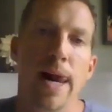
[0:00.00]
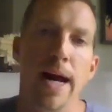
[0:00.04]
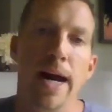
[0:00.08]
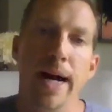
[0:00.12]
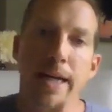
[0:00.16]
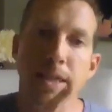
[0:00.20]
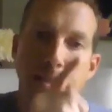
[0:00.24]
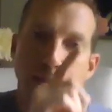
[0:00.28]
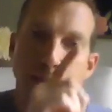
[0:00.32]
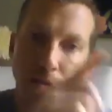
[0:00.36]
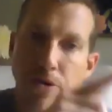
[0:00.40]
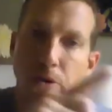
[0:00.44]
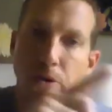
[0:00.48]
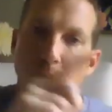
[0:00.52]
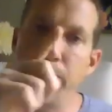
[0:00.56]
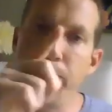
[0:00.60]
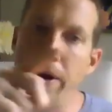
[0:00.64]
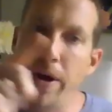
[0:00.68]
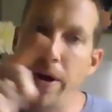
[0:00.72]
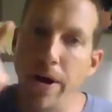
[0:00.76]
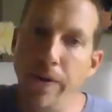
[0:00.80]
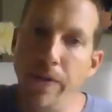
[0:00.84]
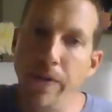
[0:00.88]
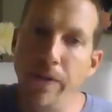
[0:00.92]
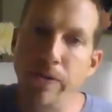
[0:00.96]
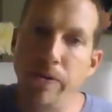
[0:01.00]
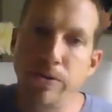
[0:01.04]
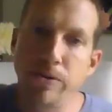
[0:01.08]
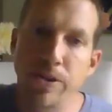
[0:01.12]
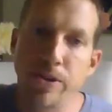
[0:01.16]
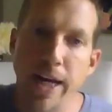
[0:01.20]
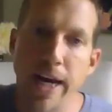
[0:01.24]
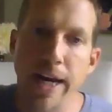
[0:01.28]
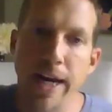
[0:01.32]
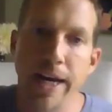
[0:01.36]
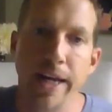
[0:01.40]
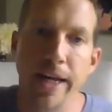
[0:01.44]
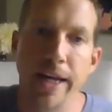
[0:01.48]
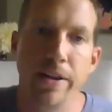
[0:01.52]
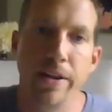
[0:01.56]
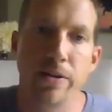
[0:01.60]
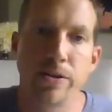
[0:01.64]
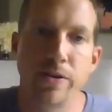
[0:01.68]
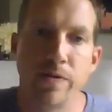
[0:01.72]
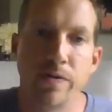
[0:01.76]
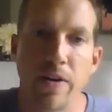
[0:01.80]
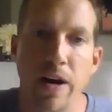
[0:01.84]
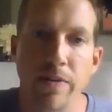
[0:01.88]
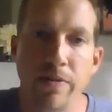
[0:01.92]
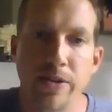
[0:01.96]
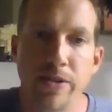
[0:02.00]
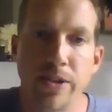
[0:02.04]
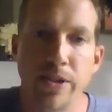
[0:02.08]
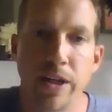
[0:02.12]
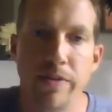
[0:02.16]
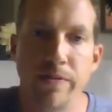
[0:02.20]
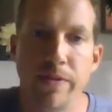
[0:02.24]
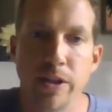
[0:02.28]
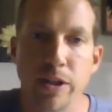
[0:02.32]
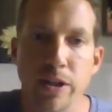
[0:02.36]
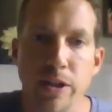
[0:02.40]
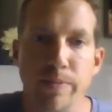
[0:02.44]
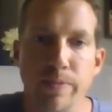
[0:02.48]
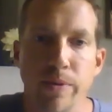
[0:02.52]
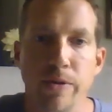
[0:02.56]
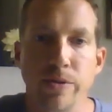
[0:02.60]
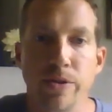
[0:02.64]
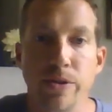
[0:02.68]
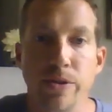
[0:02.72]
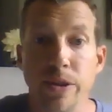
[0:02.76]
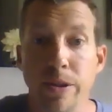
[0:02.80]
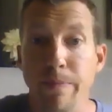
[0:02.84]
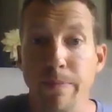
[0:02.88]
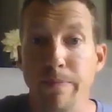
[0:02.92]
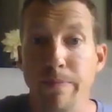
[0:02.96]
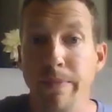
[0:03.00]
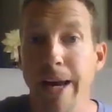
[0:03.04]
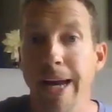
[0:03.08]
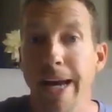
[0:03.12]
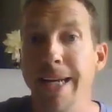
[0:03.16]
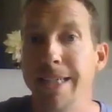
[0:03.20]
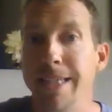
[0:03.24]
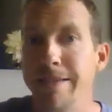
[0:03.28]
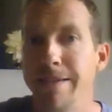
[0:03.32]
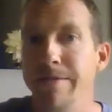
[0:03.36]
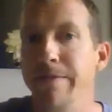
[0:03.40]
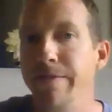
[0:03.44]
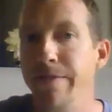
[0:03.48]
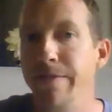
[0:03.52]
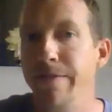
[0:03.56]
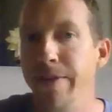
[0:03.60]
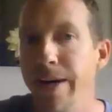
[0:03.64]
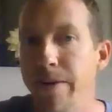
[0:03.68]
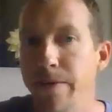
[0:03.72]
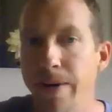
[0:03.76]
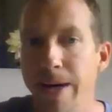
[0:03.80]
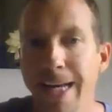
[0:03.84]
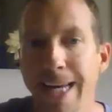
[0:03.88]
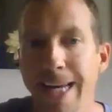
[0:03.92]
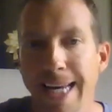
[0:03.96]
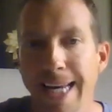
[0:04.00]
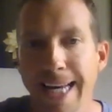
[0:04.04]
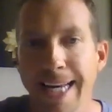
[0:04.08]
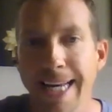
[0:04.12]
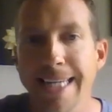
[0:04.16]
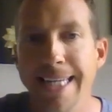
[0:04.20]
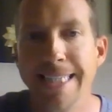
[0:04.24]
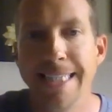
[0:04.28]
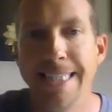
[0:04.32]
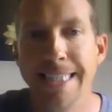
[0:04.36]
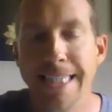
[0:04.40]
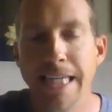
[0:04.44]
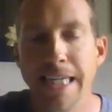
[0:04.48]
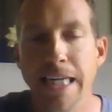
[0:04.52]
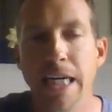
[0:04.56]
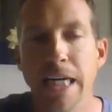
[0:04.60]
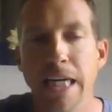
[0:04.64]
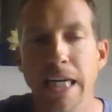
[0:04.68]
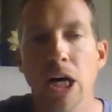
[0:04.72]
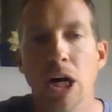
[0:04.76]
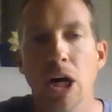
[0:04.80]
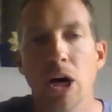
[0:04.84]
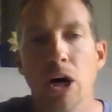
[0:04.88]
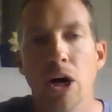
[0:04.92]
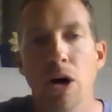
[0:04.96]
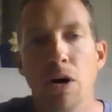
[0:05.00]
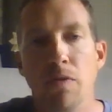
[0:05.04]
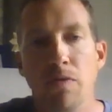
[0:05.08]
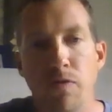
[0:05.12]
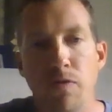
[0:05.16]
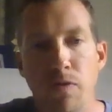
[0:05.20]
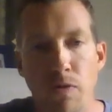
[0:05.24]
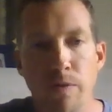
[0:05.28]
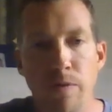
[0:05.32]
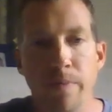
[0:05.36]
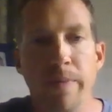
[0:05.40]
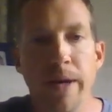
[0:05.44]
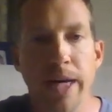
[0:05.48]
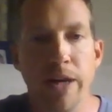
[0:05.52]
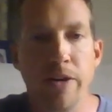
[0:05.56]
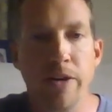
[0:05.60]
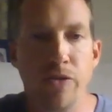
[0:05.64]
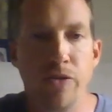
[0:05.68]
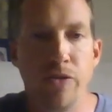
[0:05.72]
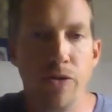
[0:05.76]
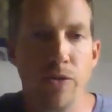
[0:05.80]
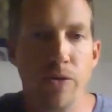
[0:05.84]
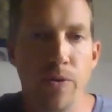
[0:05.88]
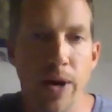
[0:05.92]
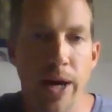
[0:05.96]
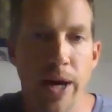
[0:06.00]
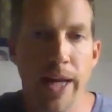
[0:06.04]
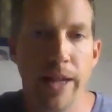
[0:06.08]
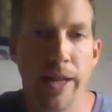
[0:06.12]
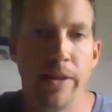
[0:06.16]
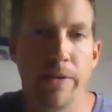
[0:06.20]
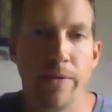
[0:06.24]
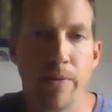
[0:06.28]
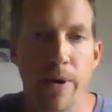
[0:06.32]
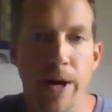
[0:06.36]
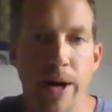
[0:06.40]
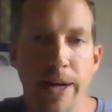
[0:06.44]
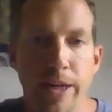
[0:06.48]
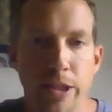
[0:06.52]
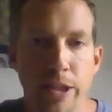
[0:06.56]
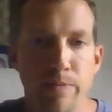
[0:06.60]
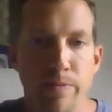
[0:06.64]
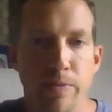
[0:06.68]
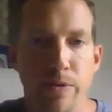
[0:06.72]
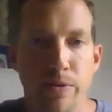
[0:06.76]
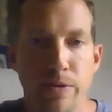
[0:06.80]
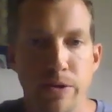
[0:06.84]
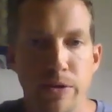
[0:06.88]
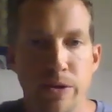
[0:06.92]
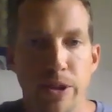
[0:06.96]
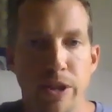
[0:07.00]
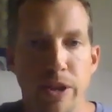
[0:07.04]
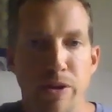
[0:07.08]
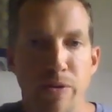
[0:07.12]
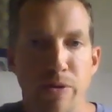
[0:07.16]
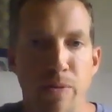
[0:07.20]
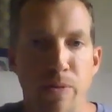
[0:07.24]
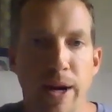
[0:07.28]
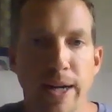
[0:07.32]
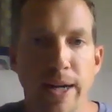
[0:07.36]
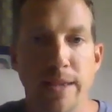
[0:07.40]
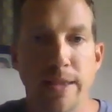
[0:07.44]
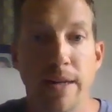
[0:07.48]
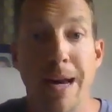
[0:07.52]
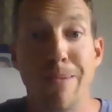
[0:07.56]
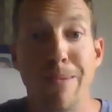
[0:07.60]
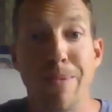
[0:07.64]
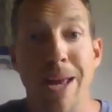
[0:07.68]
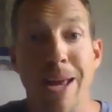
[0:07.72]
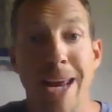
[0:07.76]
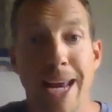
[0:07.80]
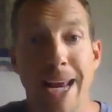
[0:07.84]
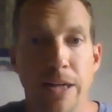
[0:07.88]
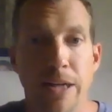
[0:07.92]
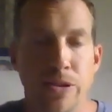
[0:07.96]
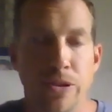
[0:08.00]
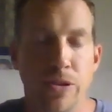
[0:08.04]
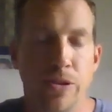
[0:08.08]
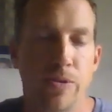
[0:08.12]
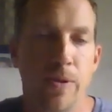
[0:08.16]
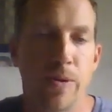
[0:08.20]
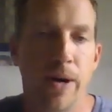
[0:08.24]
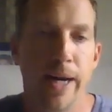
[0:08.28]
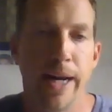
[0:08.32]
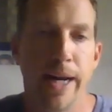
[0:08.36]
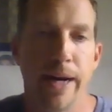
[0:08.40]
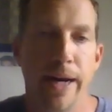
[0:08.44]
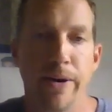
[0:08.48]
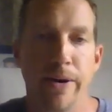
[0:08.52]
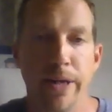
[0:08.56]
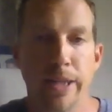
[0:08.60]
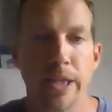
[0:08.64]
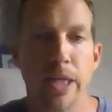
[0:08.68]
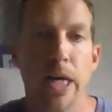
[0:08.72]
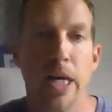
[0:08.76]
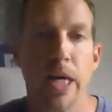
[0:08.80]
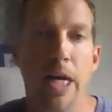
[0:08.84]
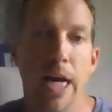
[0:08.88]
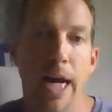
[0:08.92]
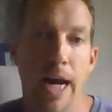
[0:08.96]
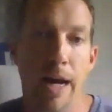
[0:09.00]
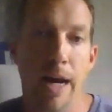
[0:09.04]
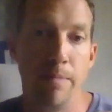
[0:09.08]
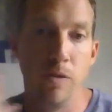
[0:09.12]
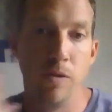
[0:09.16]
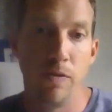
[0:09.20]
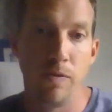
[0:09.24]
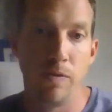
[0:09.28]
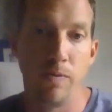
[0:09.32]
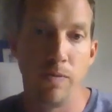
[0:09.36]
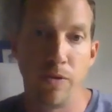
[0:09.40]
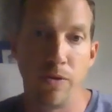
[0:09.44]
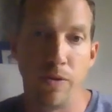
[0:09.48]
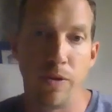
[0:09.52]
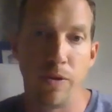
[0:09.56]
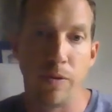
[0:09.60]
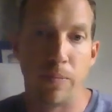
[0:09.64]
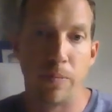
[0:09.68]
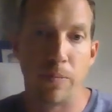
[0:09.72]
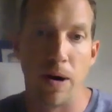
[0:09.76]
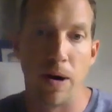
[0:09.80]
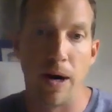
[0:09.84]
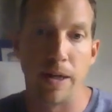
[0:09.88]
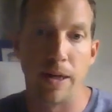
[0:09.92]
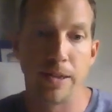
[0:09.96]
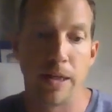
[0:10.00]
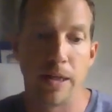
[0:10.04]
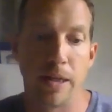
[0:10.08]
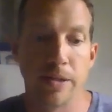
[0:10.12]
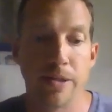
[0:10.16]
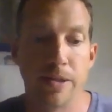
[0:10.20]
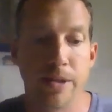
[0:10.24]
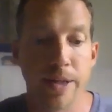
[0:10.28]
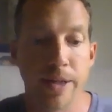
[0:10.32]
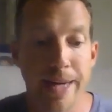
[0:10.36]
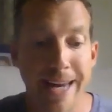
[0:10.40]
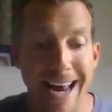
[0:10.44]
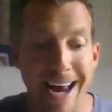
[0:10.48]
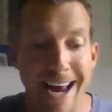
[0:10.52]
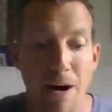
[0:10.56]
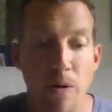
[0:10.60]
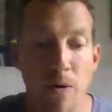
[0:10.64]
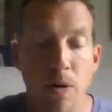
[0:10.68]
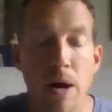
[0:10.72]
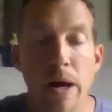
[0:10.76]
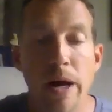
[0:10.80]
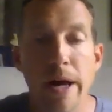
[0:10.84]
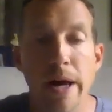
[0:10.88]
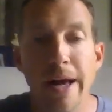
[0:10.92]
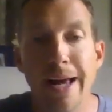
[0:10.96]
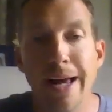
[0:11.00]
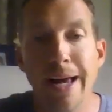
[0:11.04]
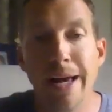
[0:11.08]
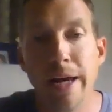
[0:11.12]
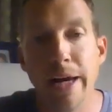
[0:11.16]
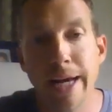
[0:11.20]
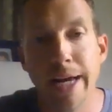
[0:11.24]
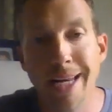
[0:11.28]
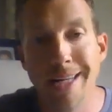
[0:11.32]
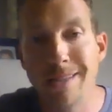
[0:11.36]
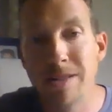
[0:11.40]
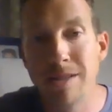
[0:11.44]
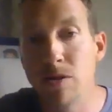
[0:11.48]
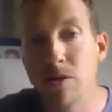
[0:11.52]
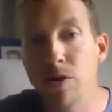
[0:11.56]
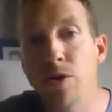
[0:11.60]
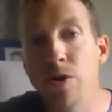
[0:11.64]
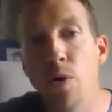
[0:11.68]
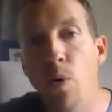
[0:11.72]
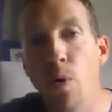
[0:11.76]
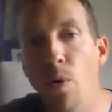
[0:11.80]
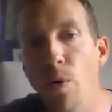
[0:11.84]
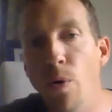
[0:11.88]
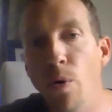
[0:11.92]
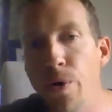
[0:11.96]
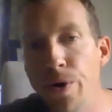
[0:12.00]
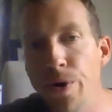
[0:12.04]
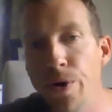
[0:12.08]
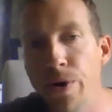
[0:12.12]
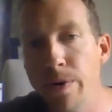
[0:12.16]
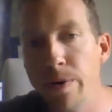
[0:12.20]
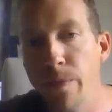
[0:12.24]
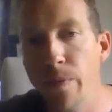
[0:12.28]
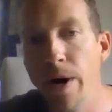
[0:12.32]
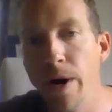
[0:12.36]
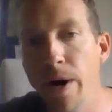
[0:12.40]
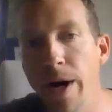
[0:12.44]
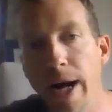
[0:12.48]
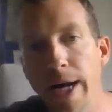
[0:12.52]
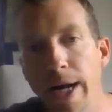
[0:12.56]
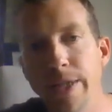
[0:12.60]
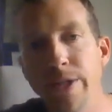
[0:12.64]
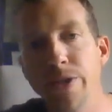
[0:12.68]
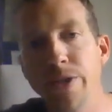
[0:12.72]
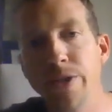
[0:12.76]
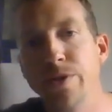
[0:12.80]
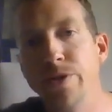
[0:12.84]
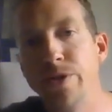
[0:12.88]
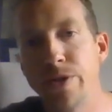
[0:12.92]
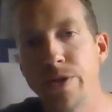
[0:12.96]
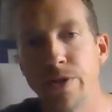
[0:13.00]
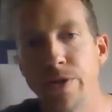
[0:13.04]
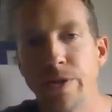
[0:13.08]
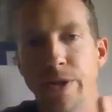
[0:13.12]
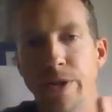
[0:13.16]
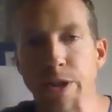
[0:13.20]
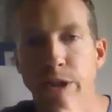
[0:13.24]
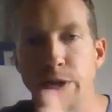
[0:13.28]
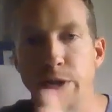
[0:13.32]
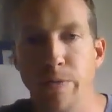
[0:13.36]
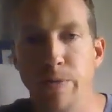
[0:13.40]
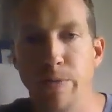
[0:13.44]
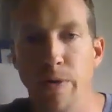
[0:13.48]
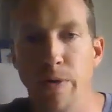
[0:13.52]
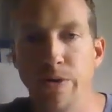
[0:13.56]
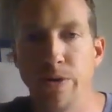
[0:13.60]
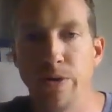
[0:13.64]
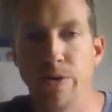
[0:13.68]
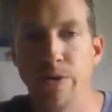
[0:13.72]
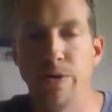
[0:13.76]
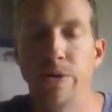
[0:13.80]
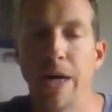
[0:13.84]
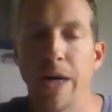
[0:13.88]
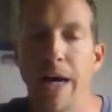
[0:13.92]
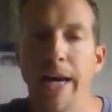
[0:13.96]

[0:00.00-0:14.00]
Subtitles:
And so understanding those 5 to 7 exposures, it makes it very easy for me to hit the right exposures at the right time, answer the right areas, and move them through the process. Now, is there an order in what I do certain exposures?